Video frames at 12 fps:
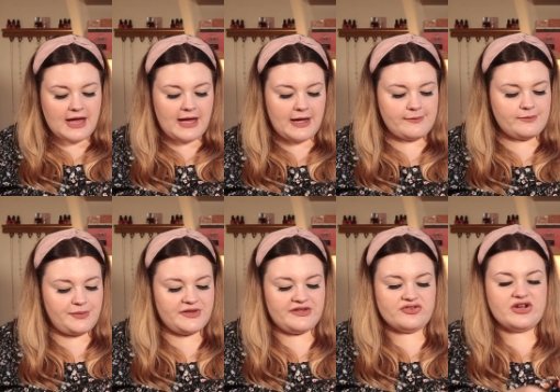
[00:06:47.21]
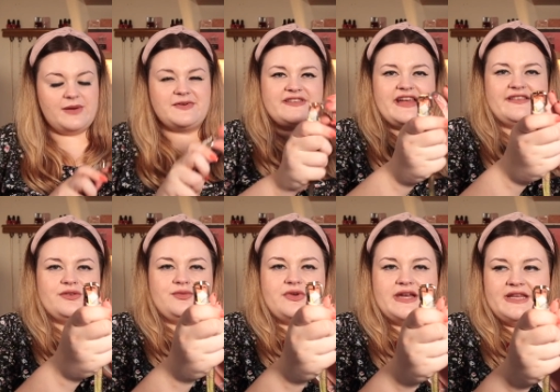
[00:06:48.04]
um, but the strap just has
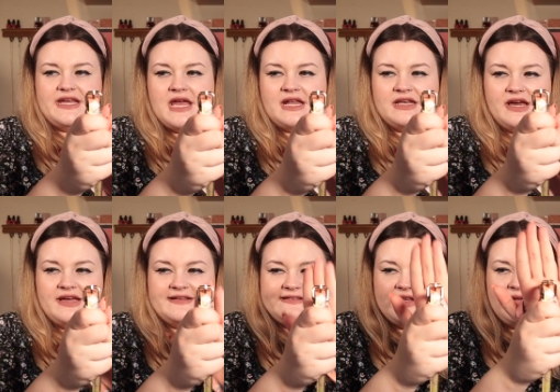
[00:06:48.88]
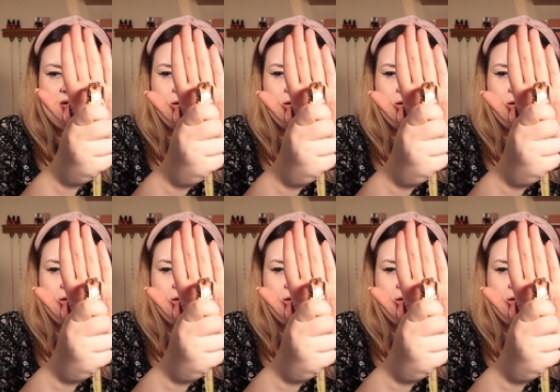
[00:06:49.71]
a really nice